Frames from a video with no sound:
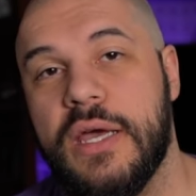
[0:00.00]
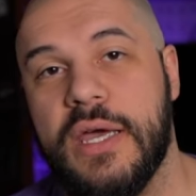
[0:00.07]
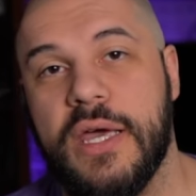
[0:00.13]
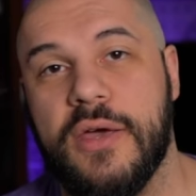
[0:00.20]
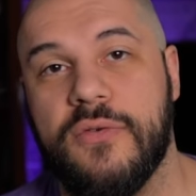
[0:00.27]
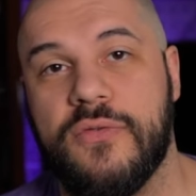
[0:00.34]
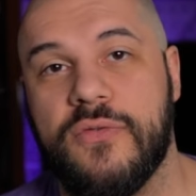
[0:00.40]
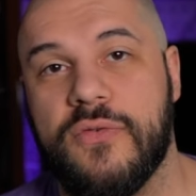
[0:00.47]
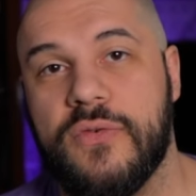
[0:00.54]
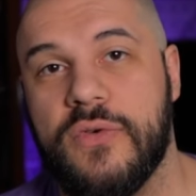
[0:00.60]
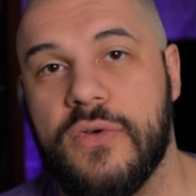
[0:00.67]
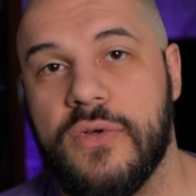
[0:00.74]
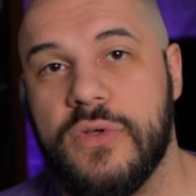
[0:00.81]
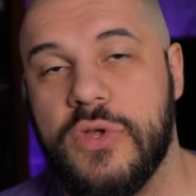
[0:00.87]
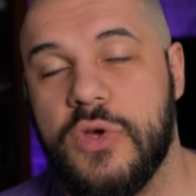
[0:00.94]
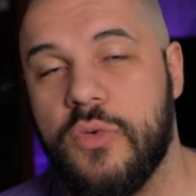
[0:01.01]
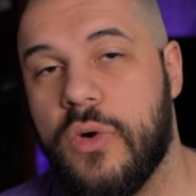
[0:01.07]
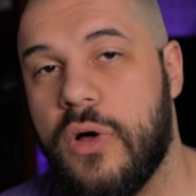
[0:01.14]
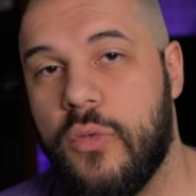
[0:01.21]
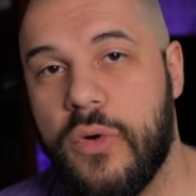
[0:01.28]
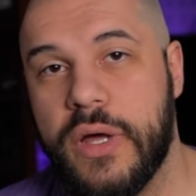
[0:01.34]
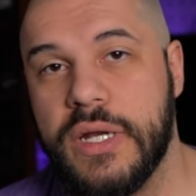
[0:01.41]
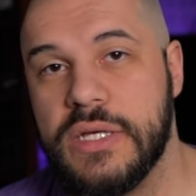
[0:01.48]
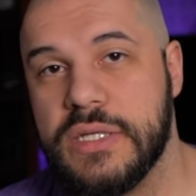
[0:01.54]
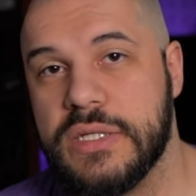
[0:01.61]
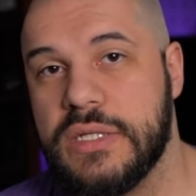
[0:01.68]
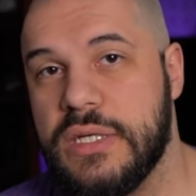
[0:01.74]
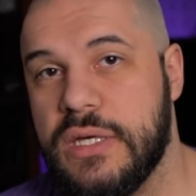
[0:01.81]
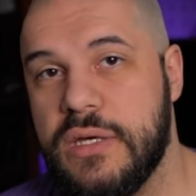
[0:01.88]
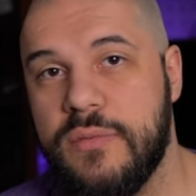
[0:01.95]
If you all want to
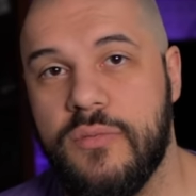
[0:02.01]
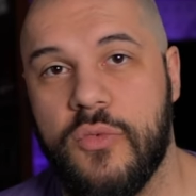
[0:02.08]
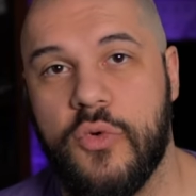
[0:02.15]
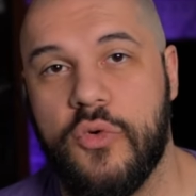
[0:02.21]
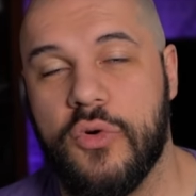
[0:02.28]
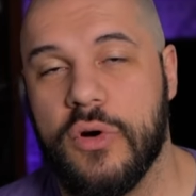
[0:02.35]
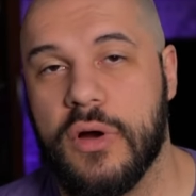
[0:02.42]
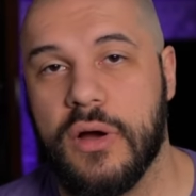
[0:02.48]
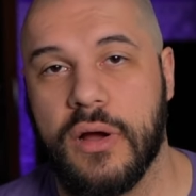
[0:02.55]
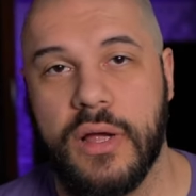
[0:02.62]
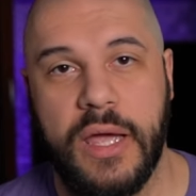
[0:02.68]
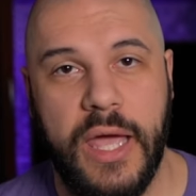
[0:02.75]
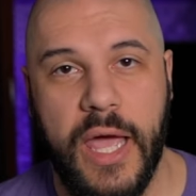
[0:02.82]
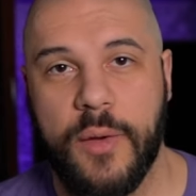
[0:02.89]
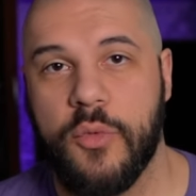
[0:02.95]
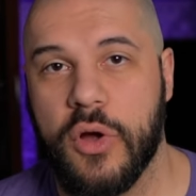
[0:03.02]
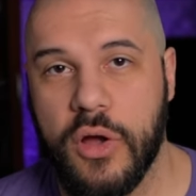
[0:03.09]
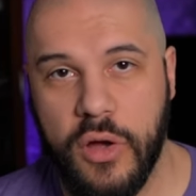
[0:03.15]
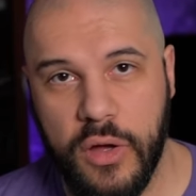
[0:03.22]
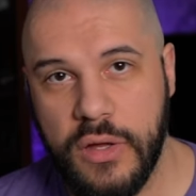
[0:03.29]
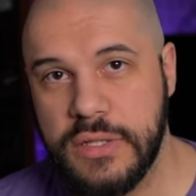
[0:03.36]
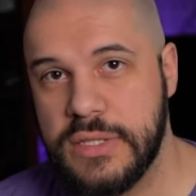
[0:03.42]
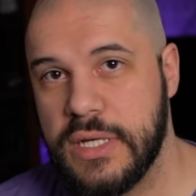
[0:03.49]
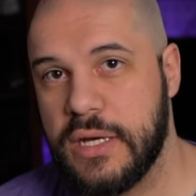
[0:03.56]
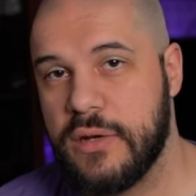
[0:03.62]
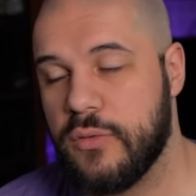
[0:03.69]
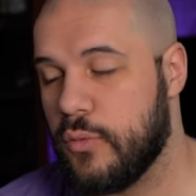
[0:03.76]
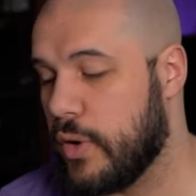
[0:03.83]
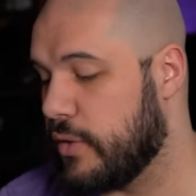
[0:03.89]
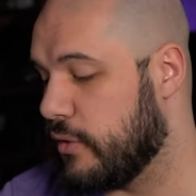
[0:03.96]
see more camera
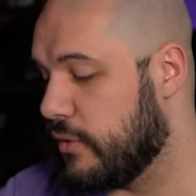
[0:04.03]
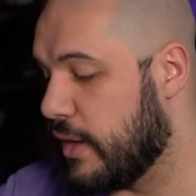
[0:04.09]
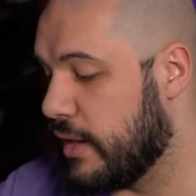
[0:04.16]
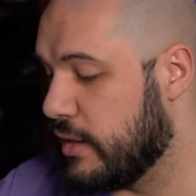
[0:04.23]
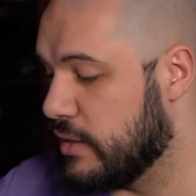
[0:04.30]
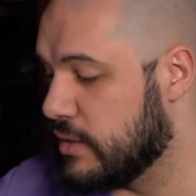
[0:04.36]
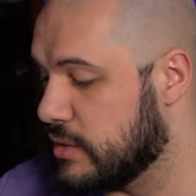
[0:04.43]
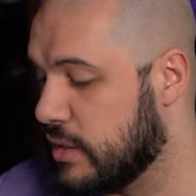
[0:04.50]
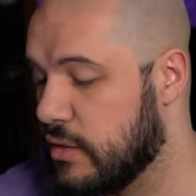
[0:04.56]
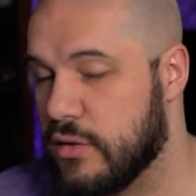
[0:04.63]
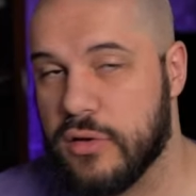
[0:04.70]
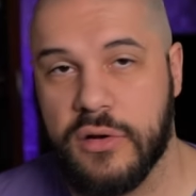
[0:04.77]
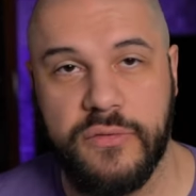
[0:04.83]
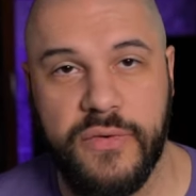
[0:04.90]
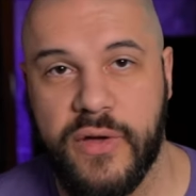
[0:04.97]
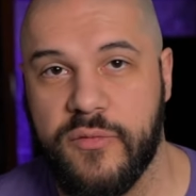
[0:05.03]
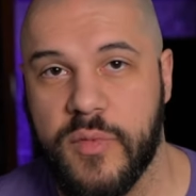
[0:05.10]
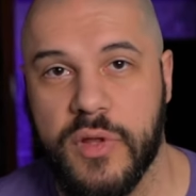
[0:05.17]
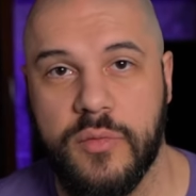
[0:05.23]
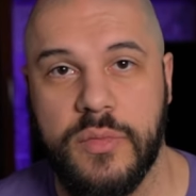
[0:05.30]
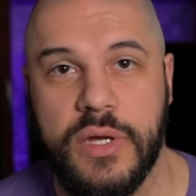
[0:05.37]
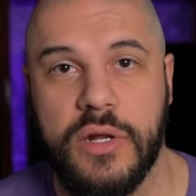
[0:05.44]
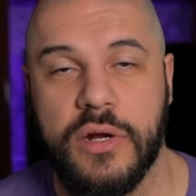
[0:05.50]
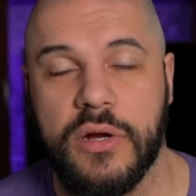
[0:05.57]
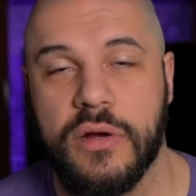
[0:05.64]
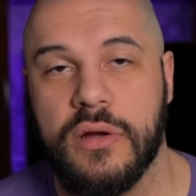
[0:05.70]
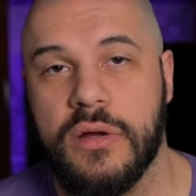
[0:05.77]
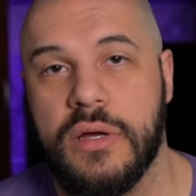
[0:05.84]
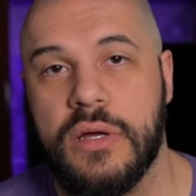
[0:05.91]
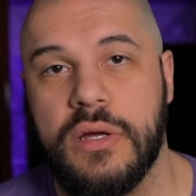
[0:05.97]
content, whether that the 35mm